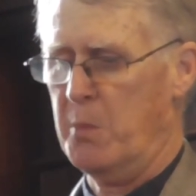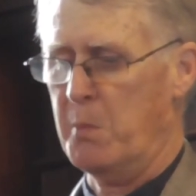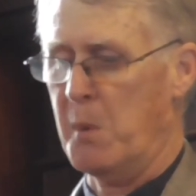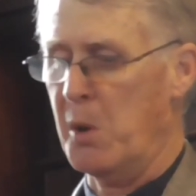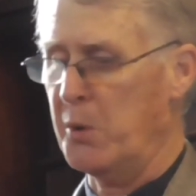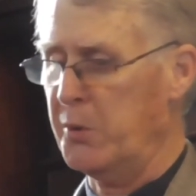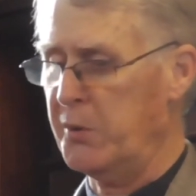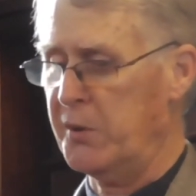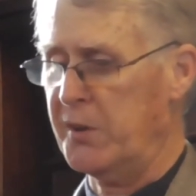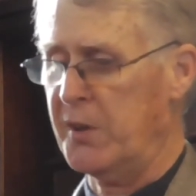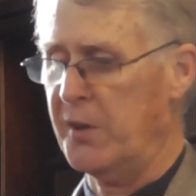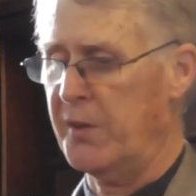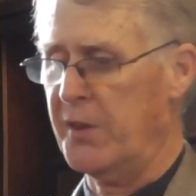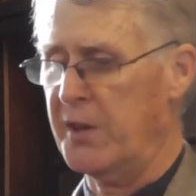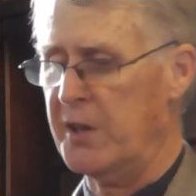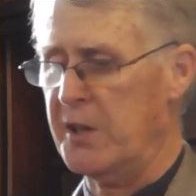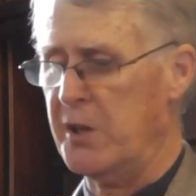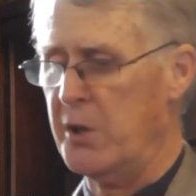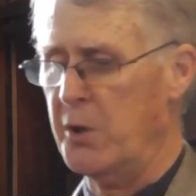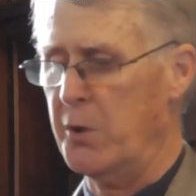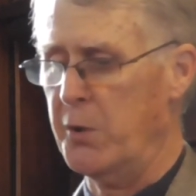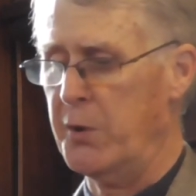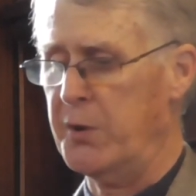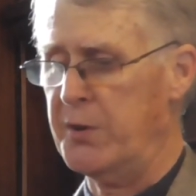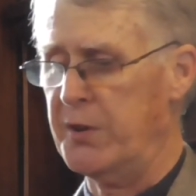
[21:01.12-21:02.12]
Most of the
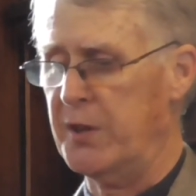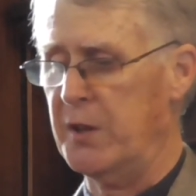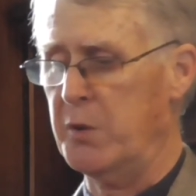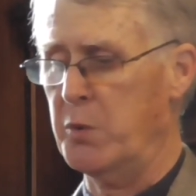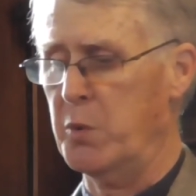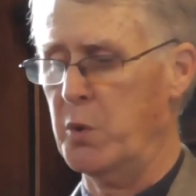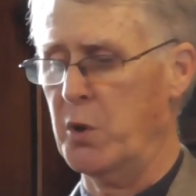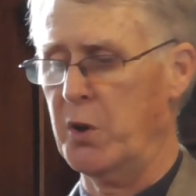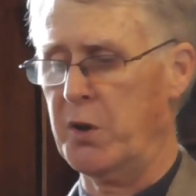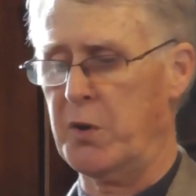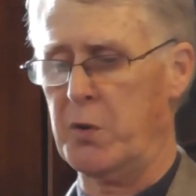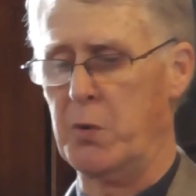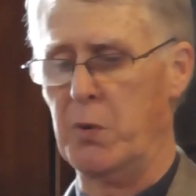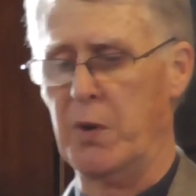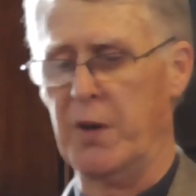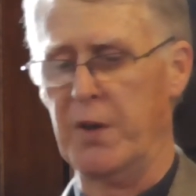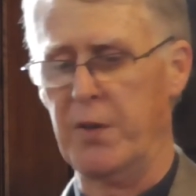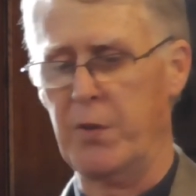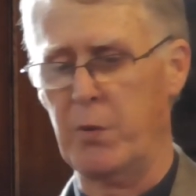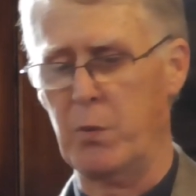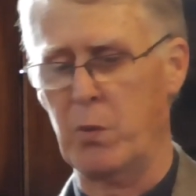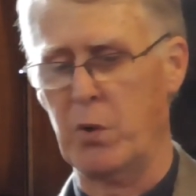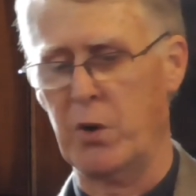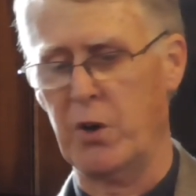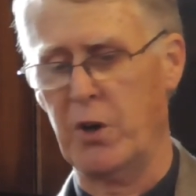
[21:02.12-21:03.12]
youths he worked
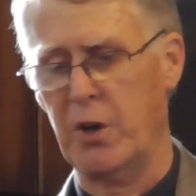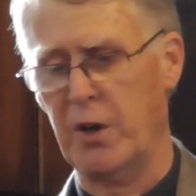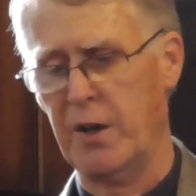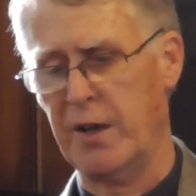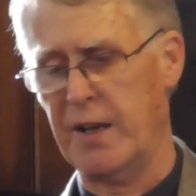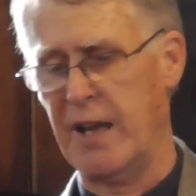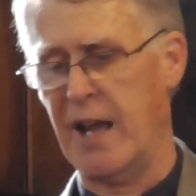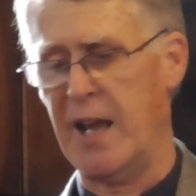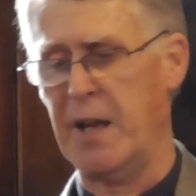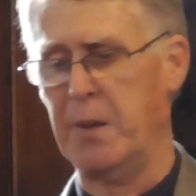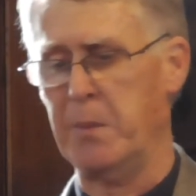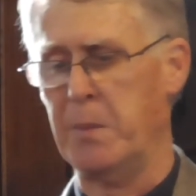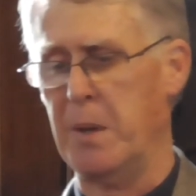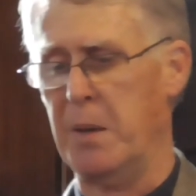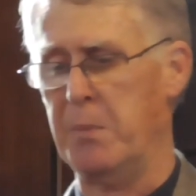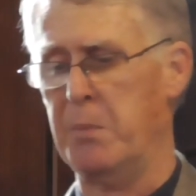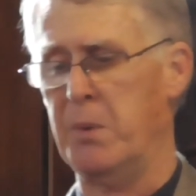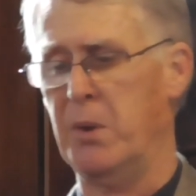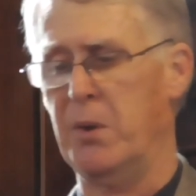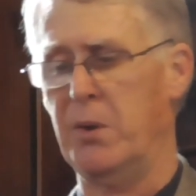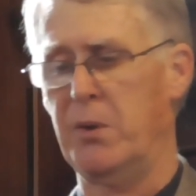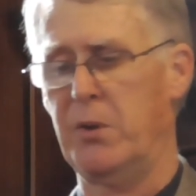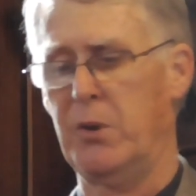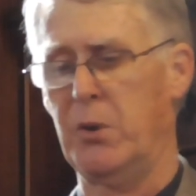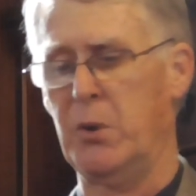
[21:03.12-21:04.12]
with were gang
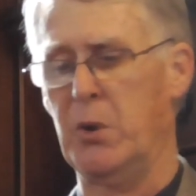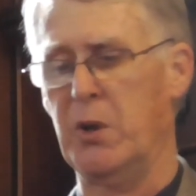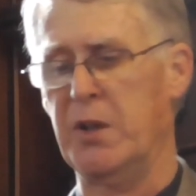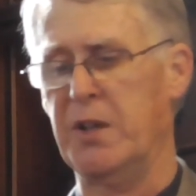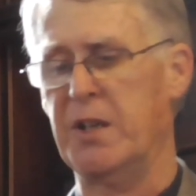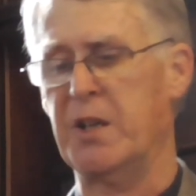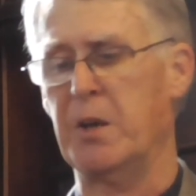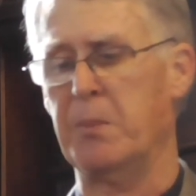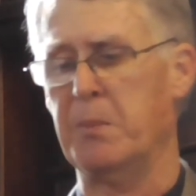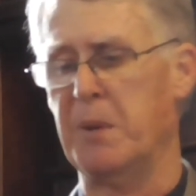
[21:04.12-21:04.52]
members who had